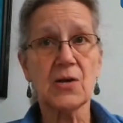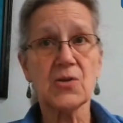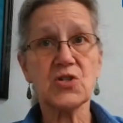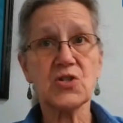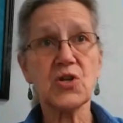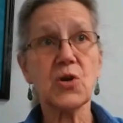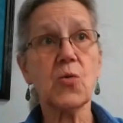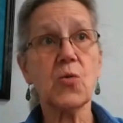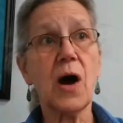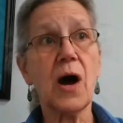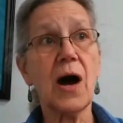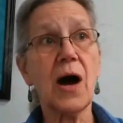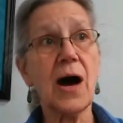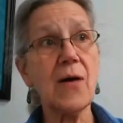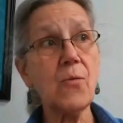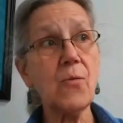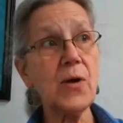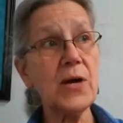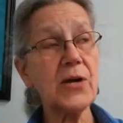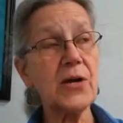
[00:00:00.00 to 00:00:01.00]
So
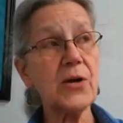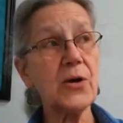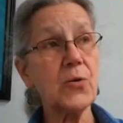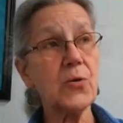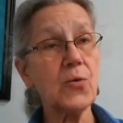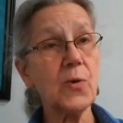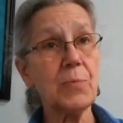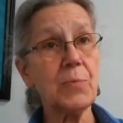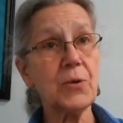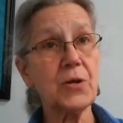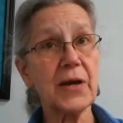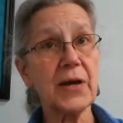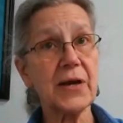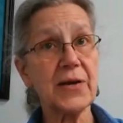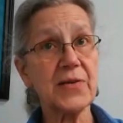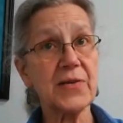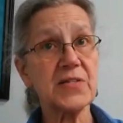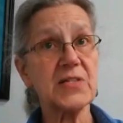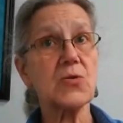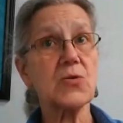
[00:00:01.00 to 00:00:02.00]
I want to go to a
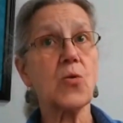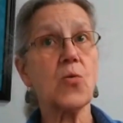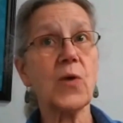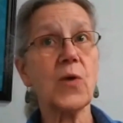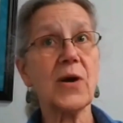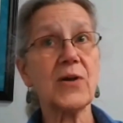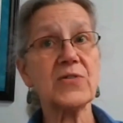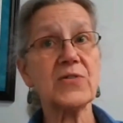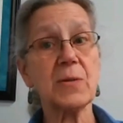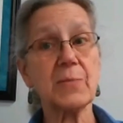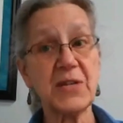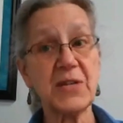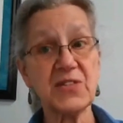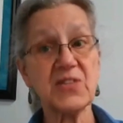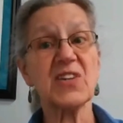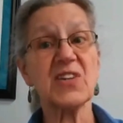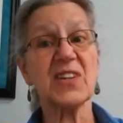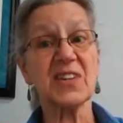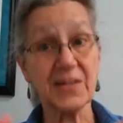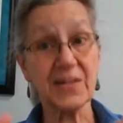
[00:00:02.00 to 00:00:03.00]
place where
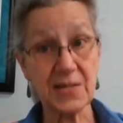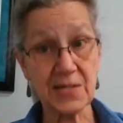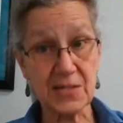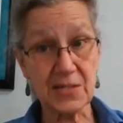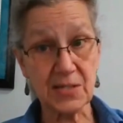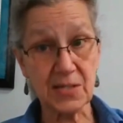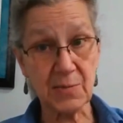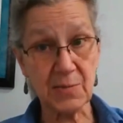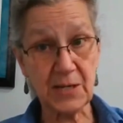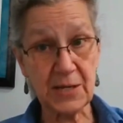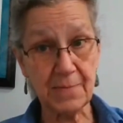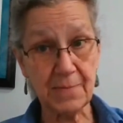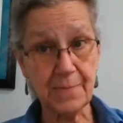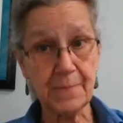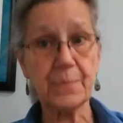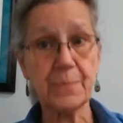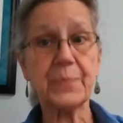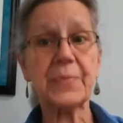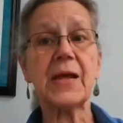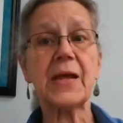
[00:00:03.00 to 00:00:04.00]
somebody's going to listen to me
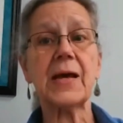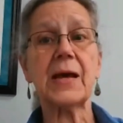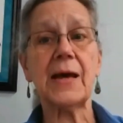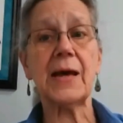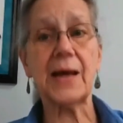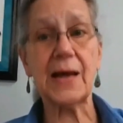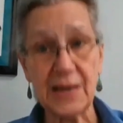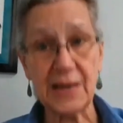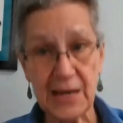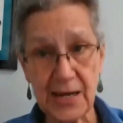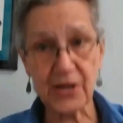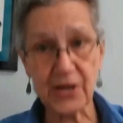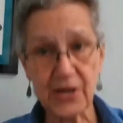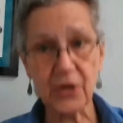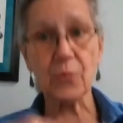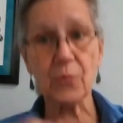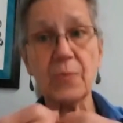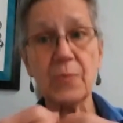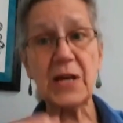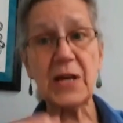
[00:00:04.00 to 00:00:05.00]
and
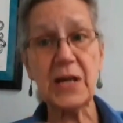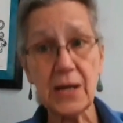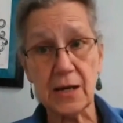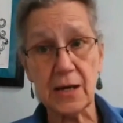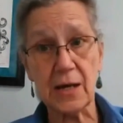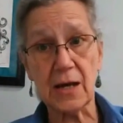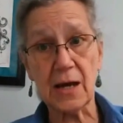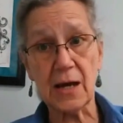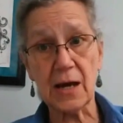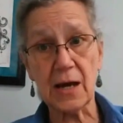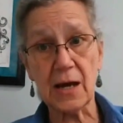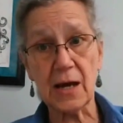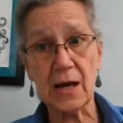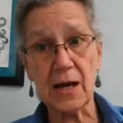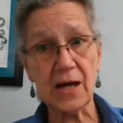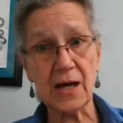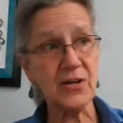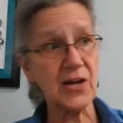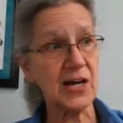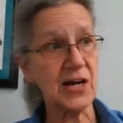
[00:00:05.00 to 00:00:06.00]
hear me and
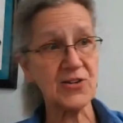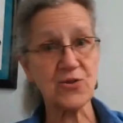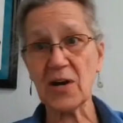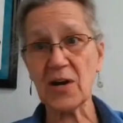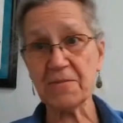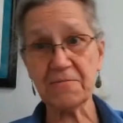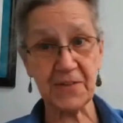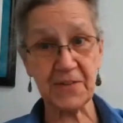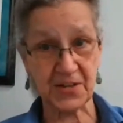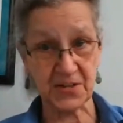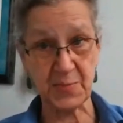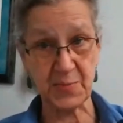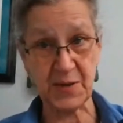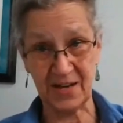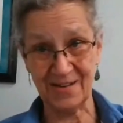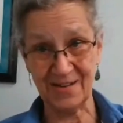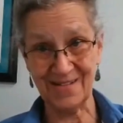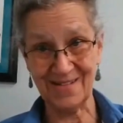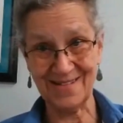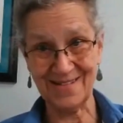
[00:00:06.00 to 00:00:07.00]
not try to fix me.
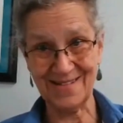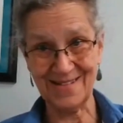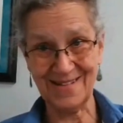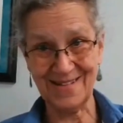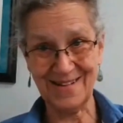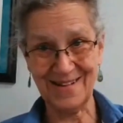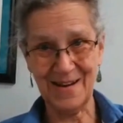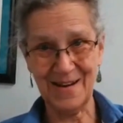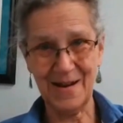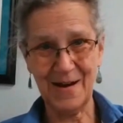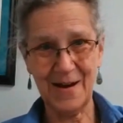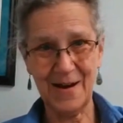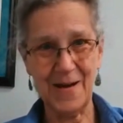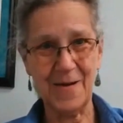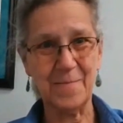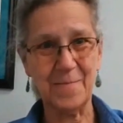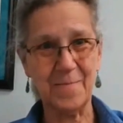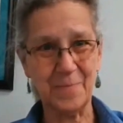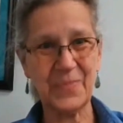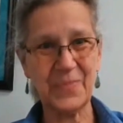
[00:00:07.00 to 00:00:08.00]

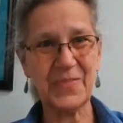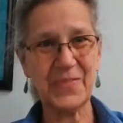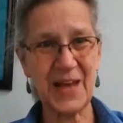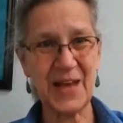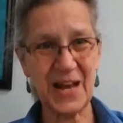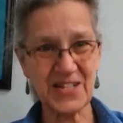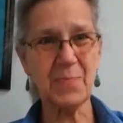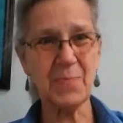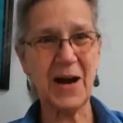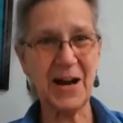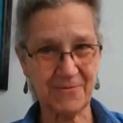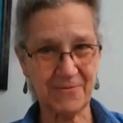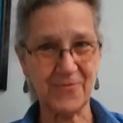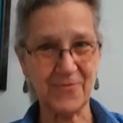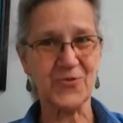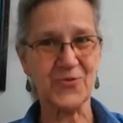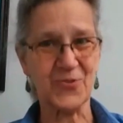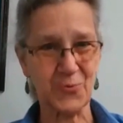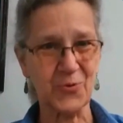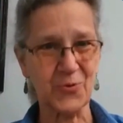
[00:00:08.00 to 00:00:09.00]
That's my
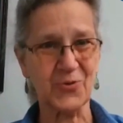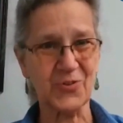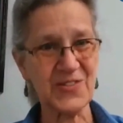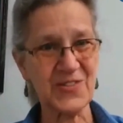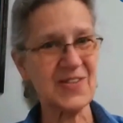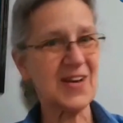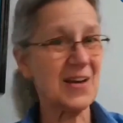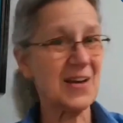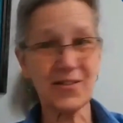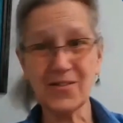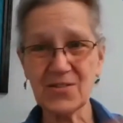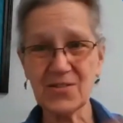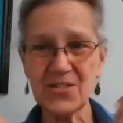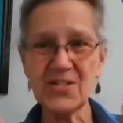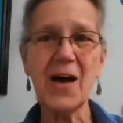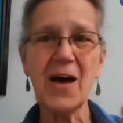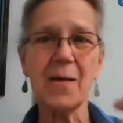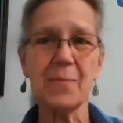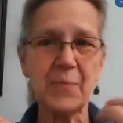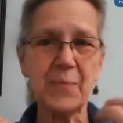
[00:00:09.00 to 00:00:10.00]
first rule. Is like, that's
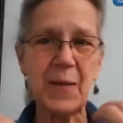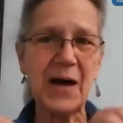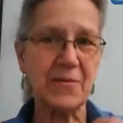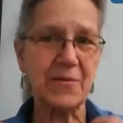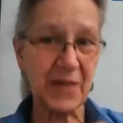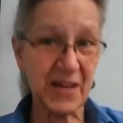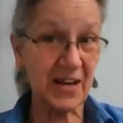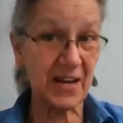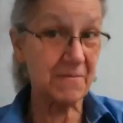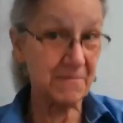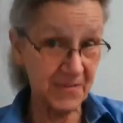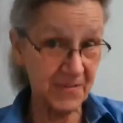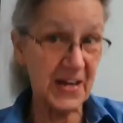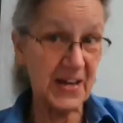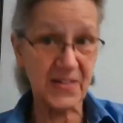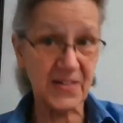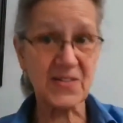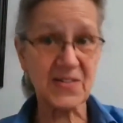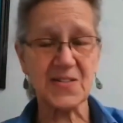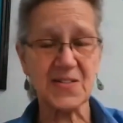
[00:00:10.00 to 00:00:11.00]
not about getting
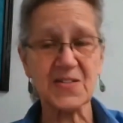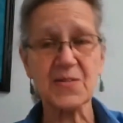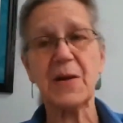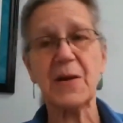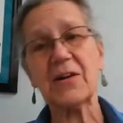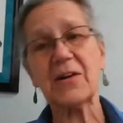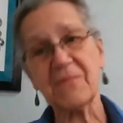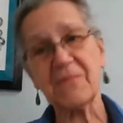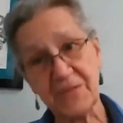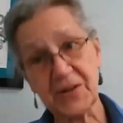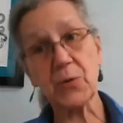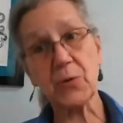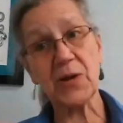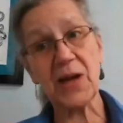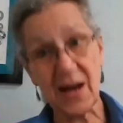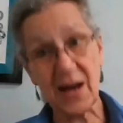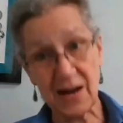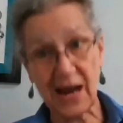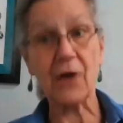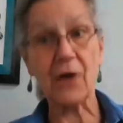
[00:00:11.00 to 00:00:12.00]
fixed. It's about figuring
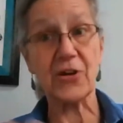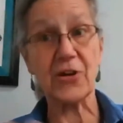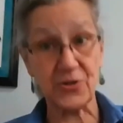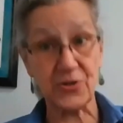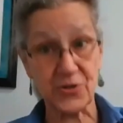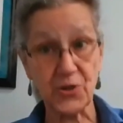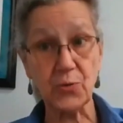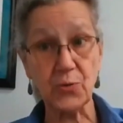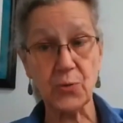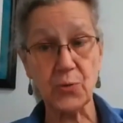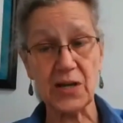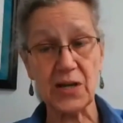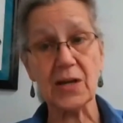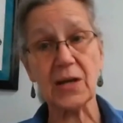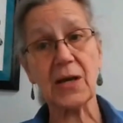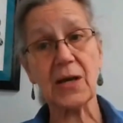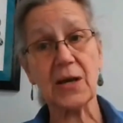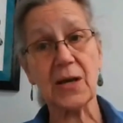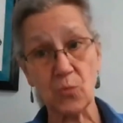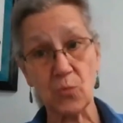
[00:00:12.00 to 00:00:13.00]
out how you're
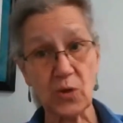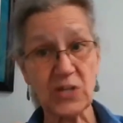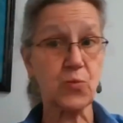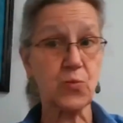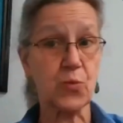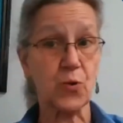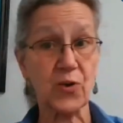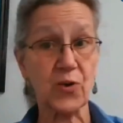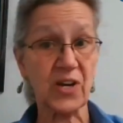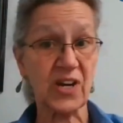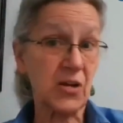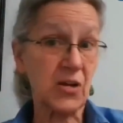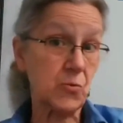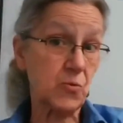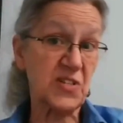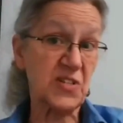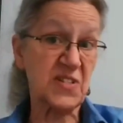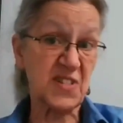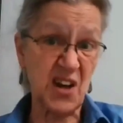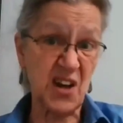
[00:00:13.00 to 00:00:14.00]
doing and what's working and
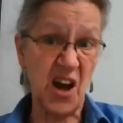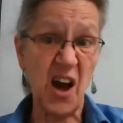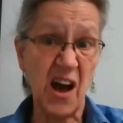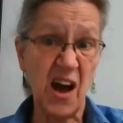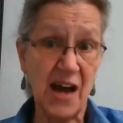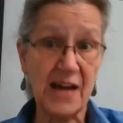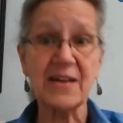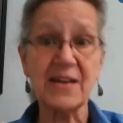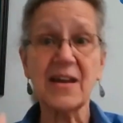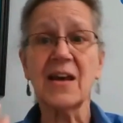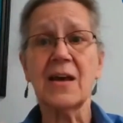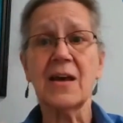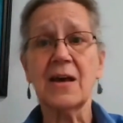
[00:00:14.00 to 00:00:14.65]
what's not.